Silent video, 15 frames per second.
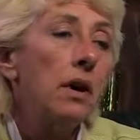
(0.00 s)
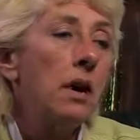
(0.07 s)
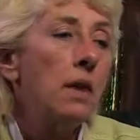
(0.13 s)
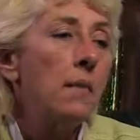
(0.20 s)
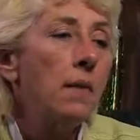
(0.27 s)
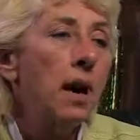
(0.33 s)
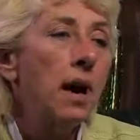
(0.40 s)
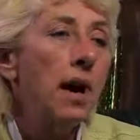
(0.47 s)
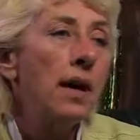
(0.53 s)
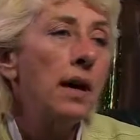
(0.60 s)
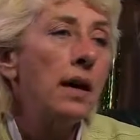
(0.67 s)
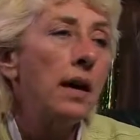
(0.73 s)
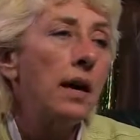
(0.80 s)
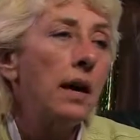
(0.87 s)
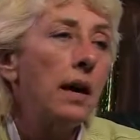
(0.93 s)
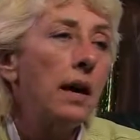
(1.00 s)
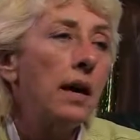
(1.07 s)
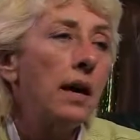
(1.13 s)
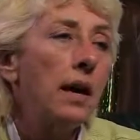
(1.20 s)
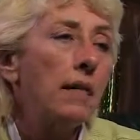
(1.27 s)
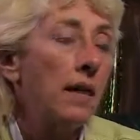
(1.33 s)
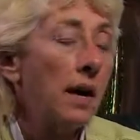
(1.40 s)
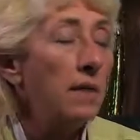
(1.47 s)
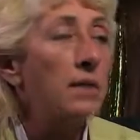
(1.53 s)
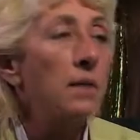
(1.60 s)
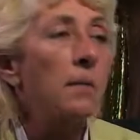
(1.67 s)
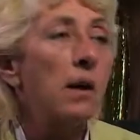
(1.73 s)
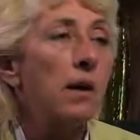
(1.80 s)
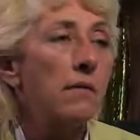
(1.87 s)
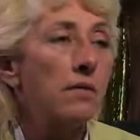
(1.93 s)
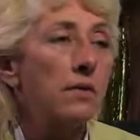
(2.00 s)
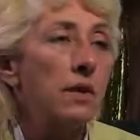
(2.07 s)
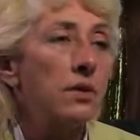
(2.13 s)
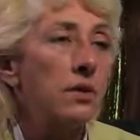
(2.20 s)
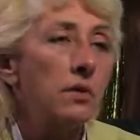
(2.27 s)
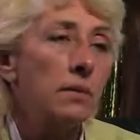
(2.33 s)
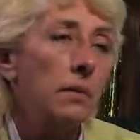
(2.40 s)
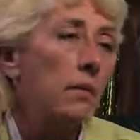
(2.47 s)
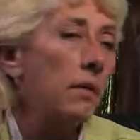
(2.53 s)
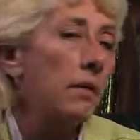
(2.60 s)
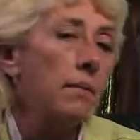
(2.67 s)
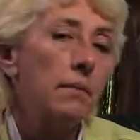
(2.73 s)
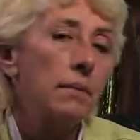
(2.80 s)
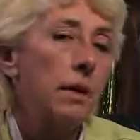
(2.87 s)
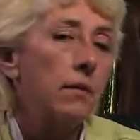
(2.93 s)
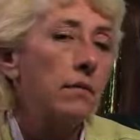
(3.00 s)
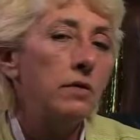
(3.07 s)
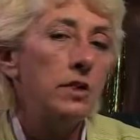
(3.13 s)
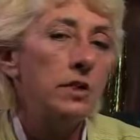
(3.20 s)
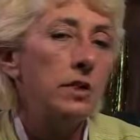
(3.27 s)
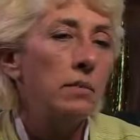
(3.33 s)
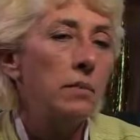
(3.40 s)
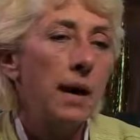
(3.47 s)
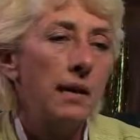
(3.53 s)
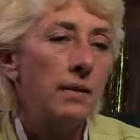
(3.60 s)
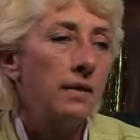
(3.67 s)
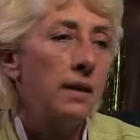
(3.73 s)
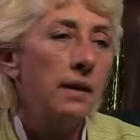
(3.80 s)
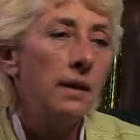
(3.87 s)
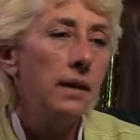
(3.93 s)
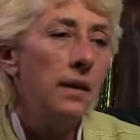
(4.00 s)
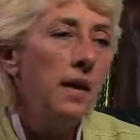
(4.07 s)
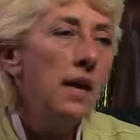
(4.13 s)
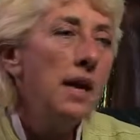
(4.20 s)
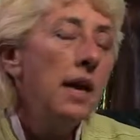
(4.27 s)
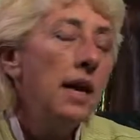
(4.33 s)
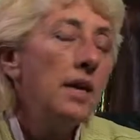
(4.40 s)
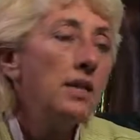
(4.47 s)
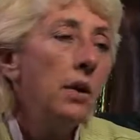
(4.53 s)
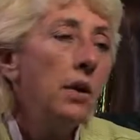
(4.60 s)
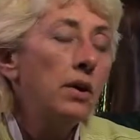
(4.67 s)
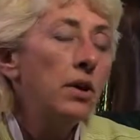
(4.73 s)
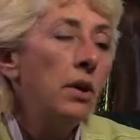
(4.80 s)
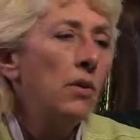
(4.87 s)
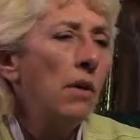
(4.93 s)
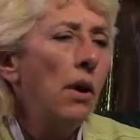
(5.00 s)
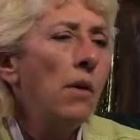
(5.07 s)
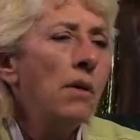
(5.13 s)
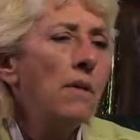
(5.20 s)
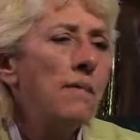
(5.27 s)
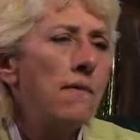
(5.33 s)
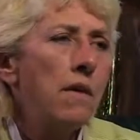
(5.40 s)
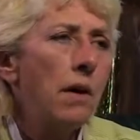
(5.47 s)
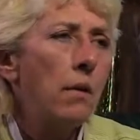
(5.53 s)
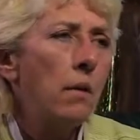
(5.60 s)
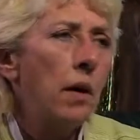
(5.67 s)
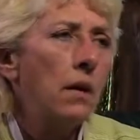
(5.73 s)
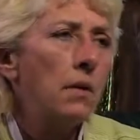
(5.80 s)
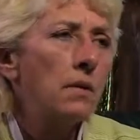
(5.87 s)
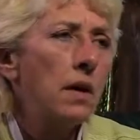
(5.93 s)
I have had some conversations with him, but just in passing, and so I don't know him very well.